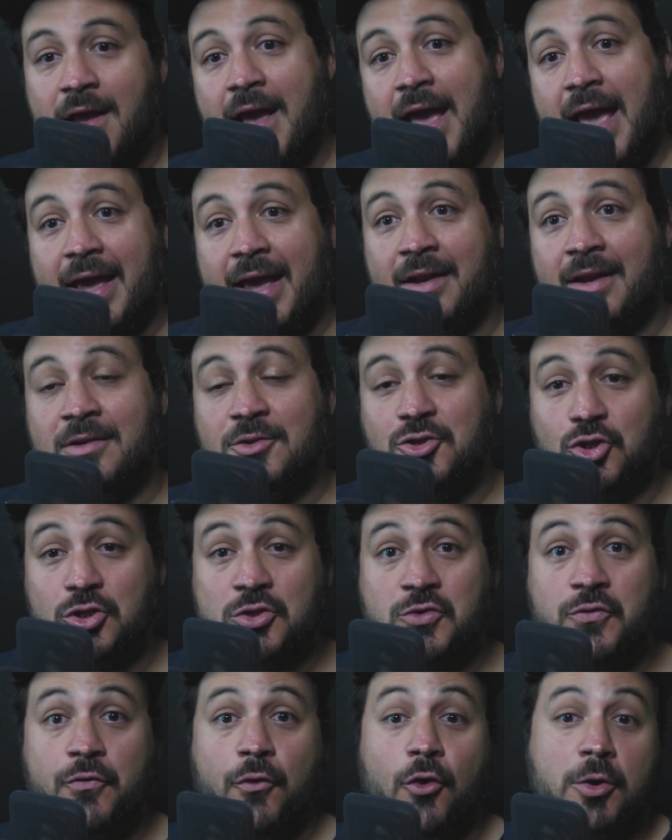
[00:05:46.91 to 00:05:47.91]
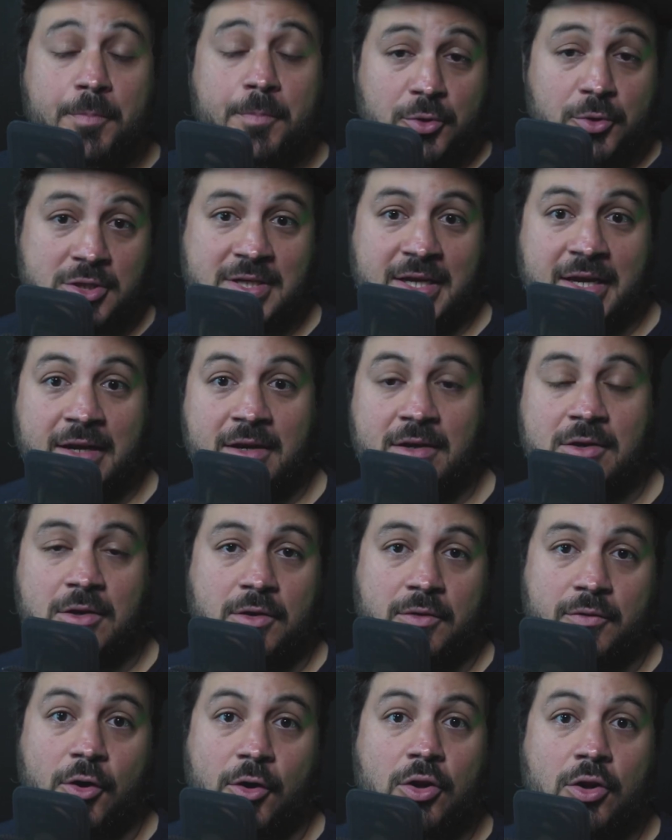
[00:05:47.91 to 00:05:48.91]
and just 4%
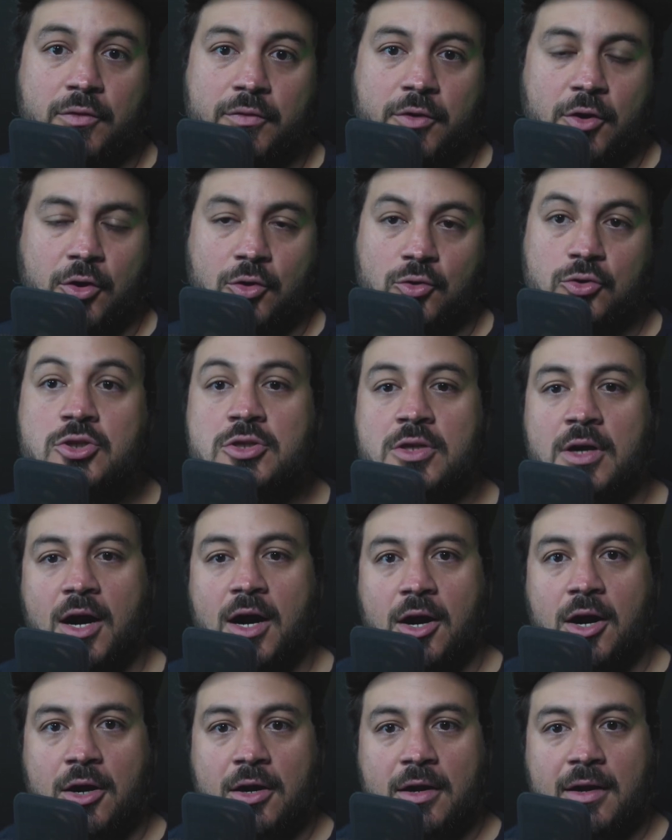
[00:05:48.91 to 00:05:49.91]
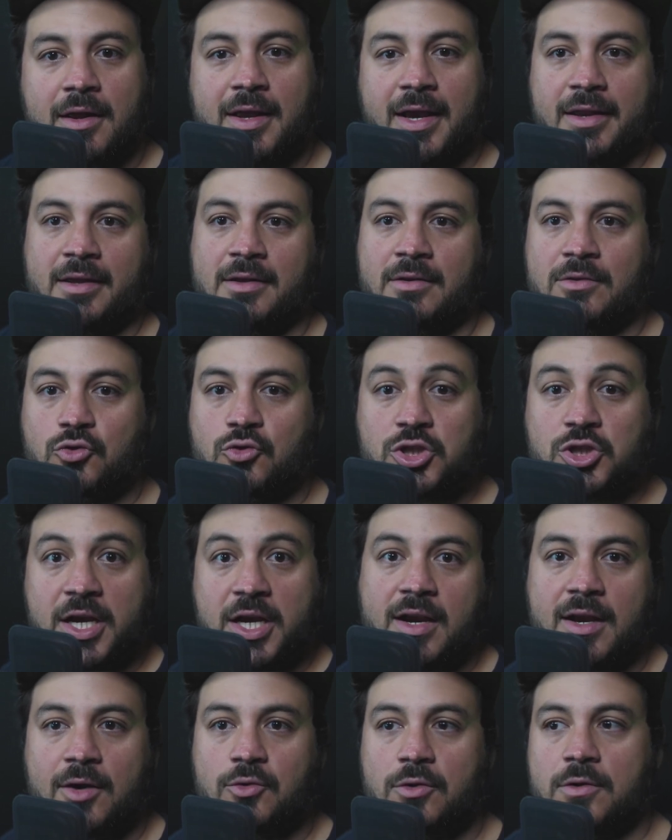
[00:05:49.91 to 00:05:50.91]
of all of those are getting to
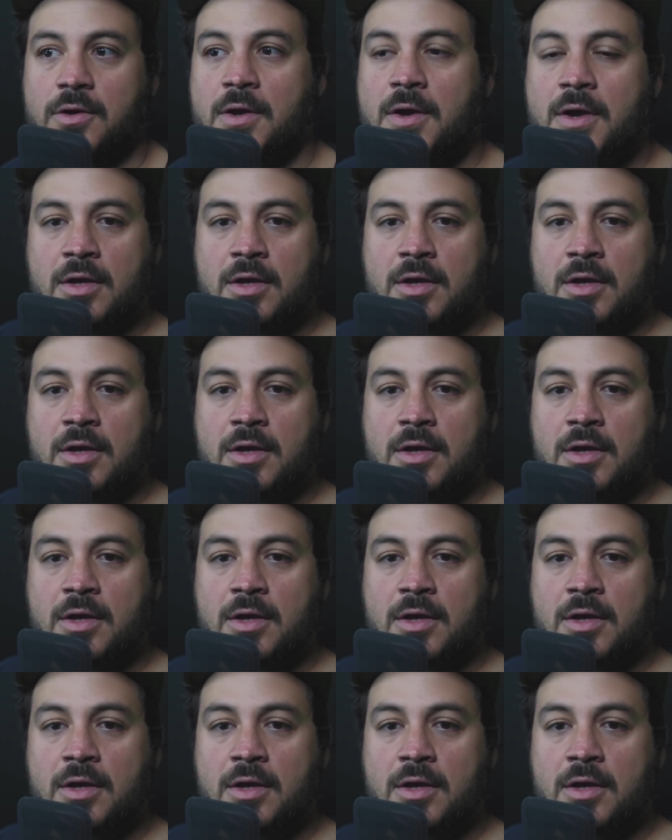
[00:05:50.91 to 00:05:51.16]
checkout.